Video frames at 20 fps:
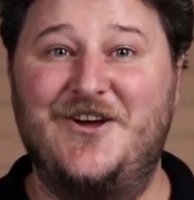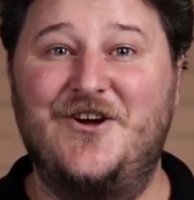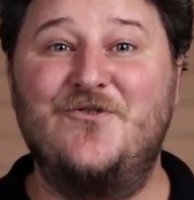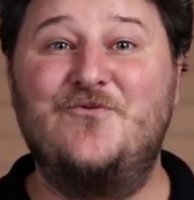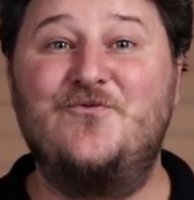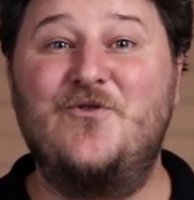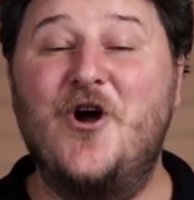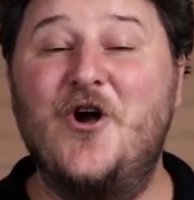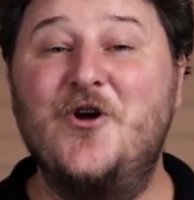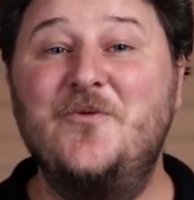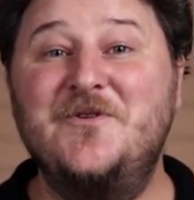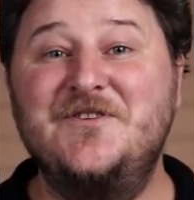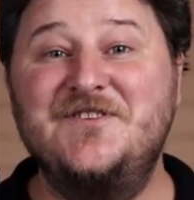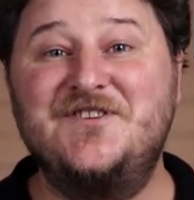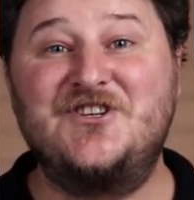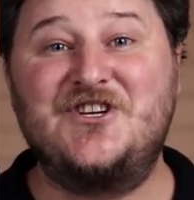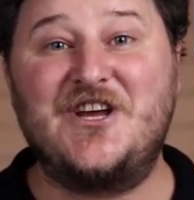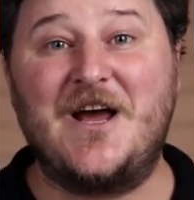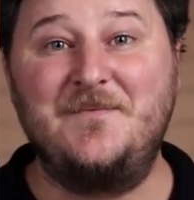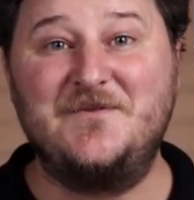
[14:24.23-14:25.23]

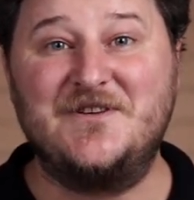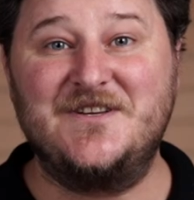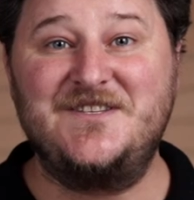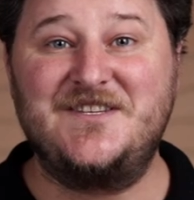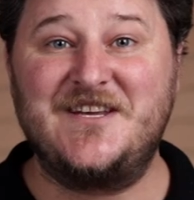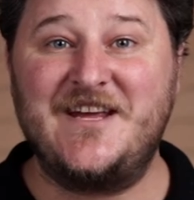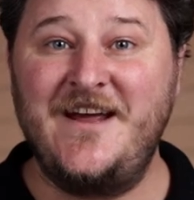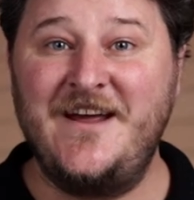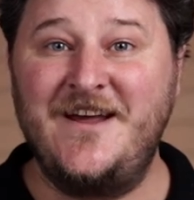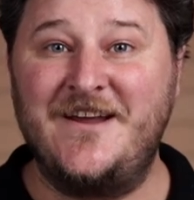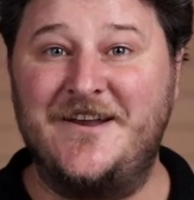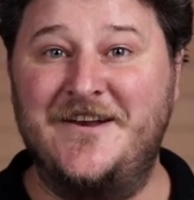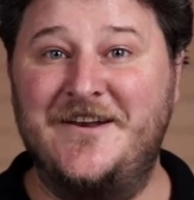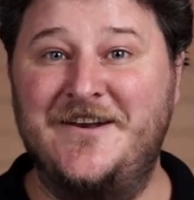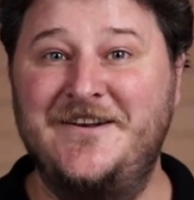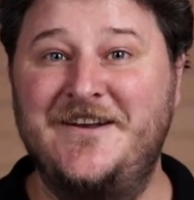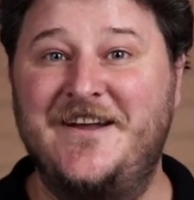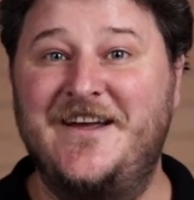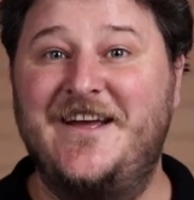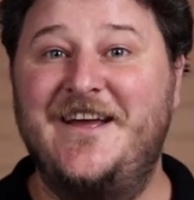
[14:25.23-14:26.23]
Romans chapter
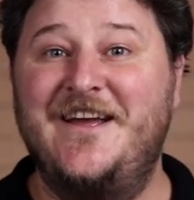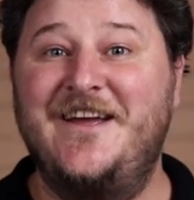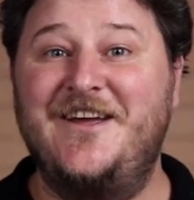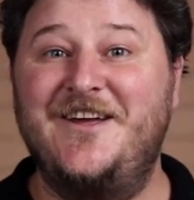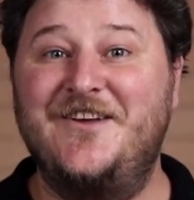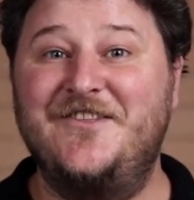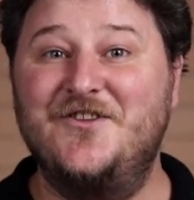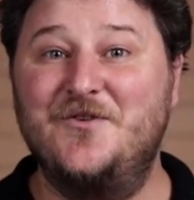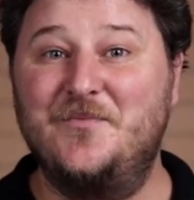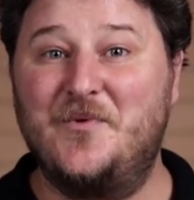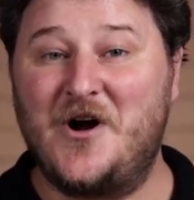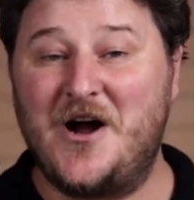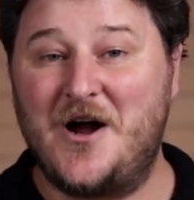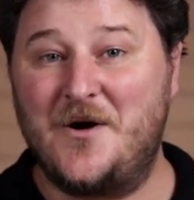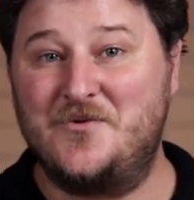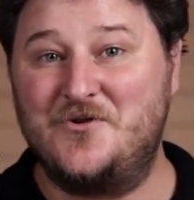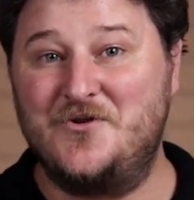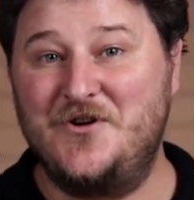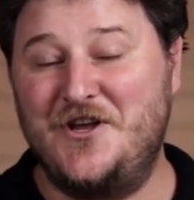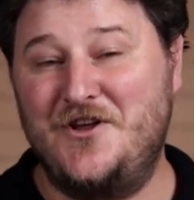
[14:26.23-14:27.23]
10 in the
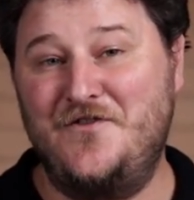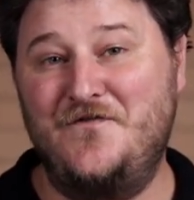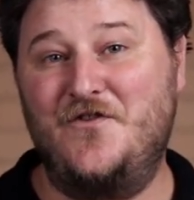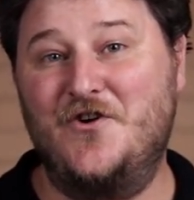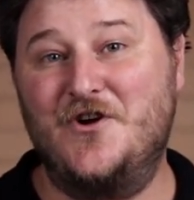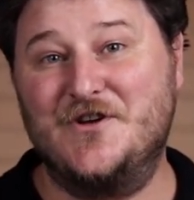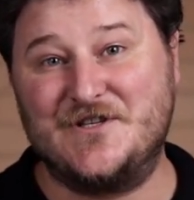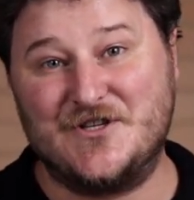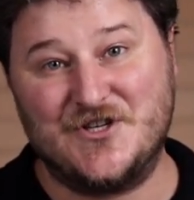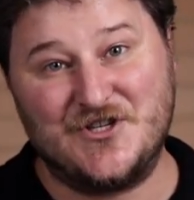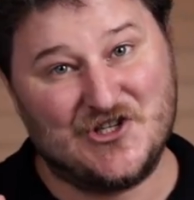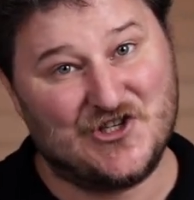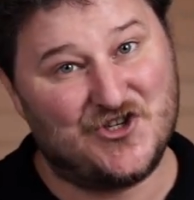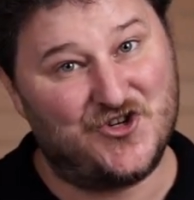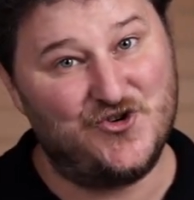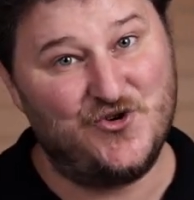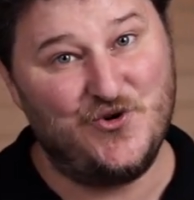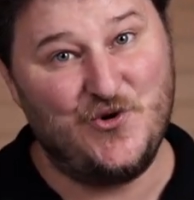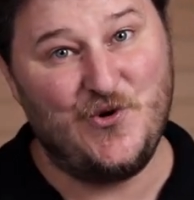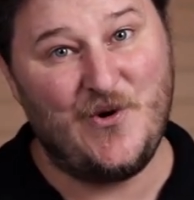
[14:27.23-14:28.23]
Bible in verses
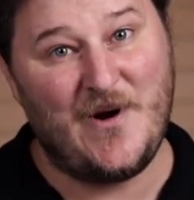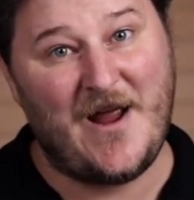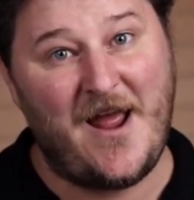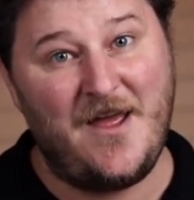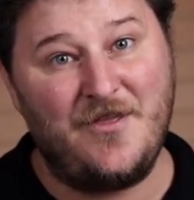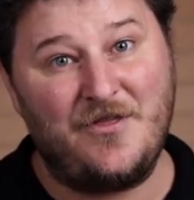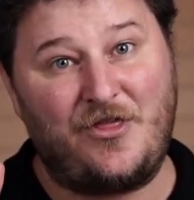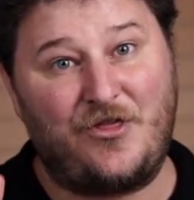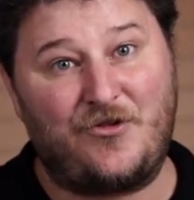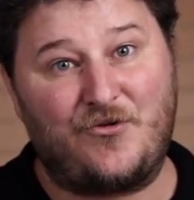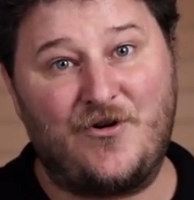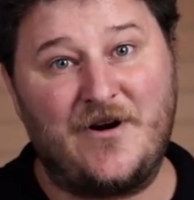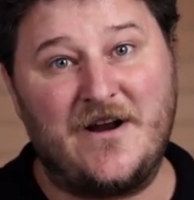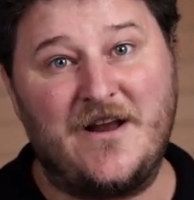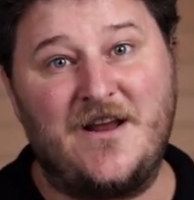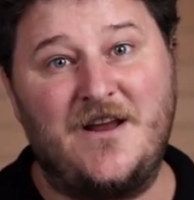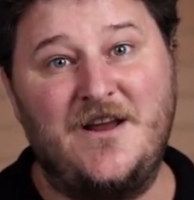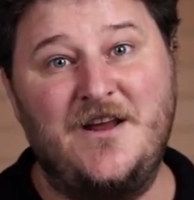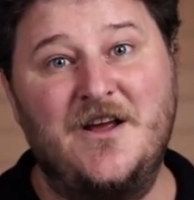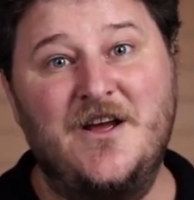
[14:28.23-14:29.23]
2 and
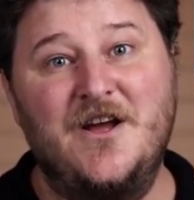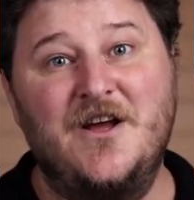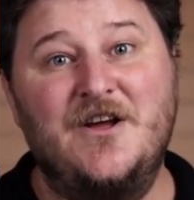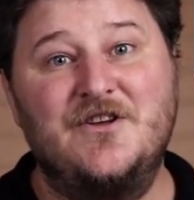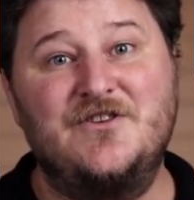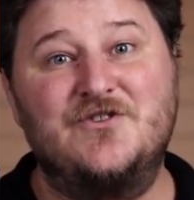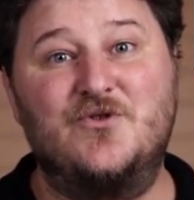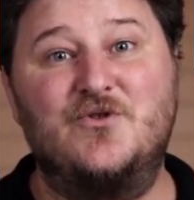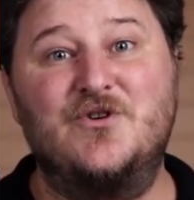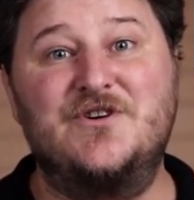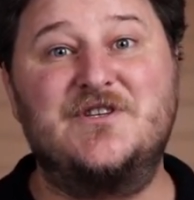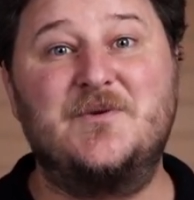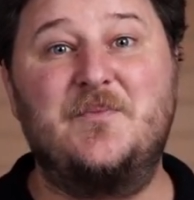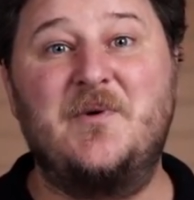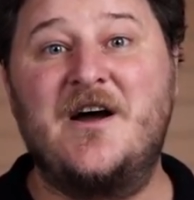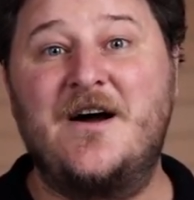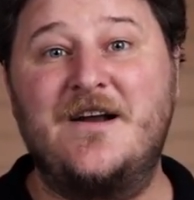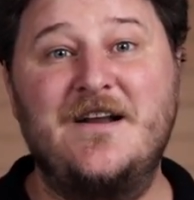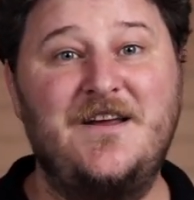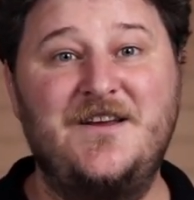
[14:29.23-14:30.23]
3 talks
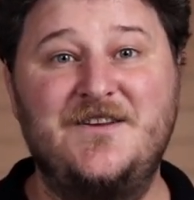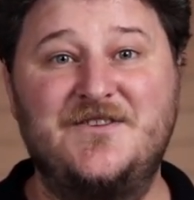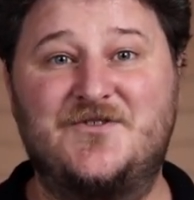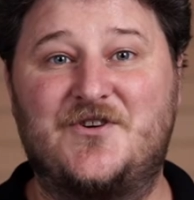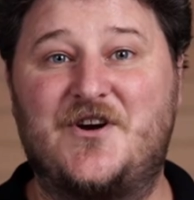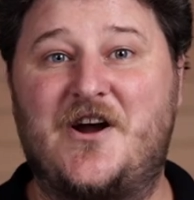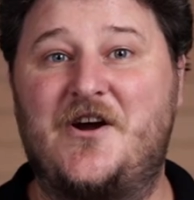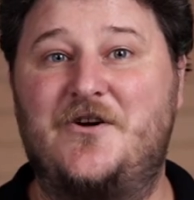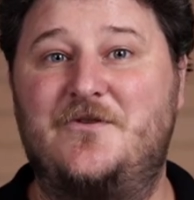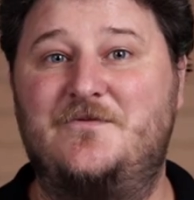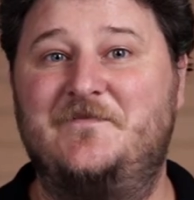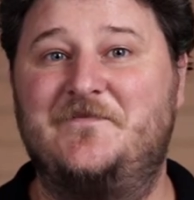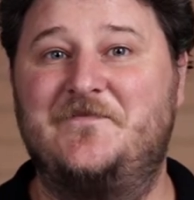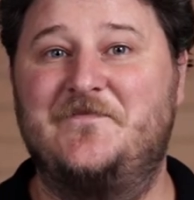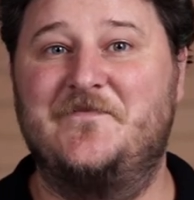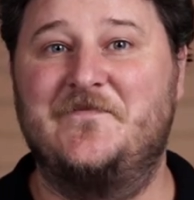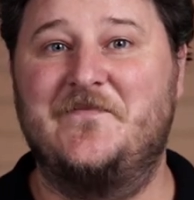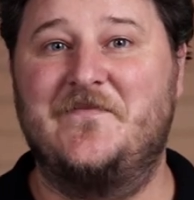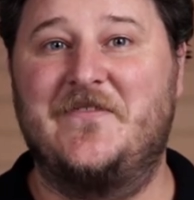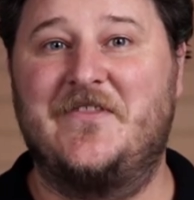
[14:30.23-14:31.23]
about Israel.
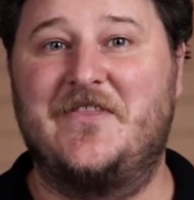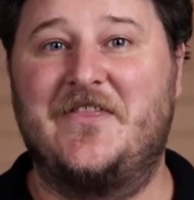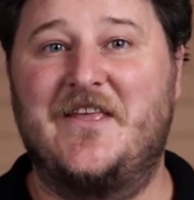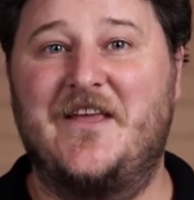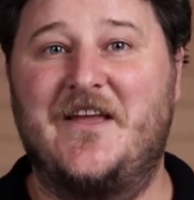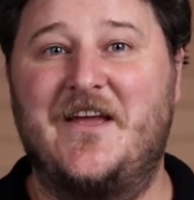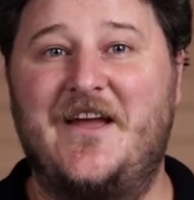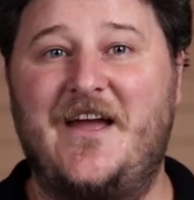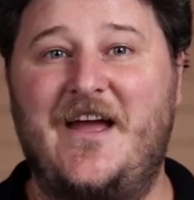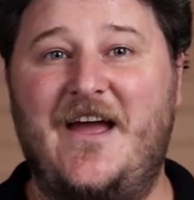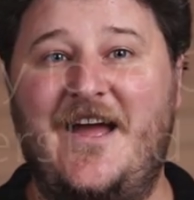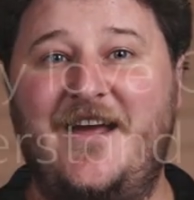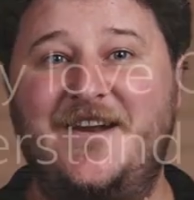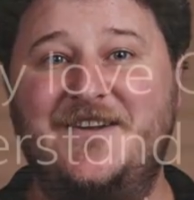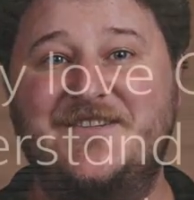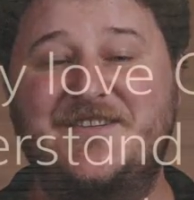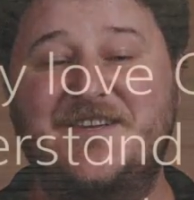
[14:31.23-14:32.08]
And it